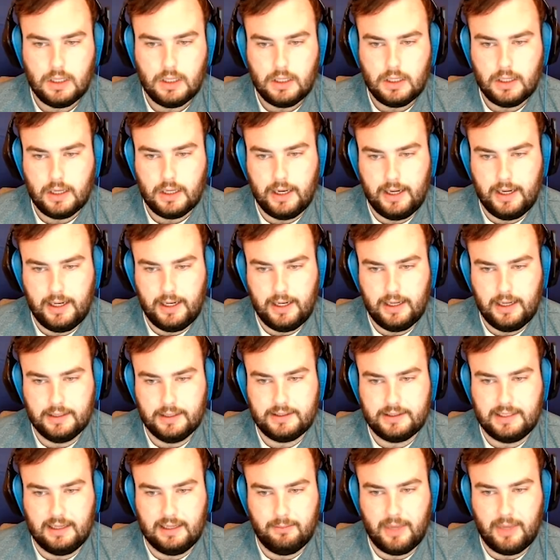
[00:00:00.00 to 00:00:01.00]

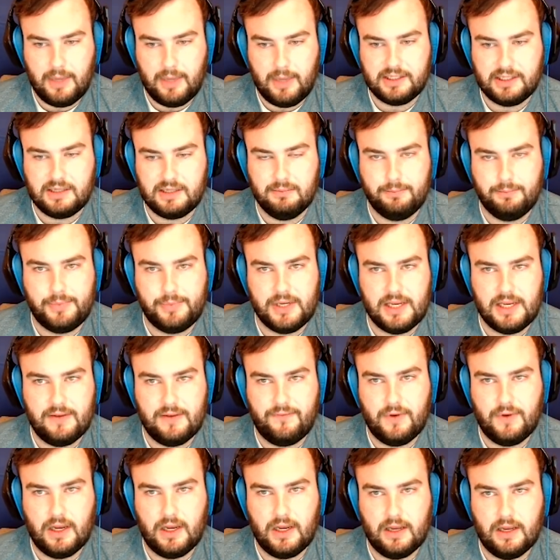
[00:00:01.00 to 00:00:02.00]
10 magic and B
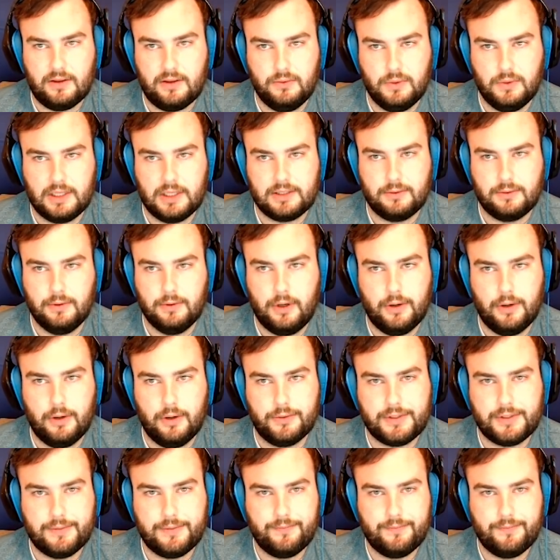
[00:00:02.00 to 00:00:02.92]
faith. Ooh, that's gross.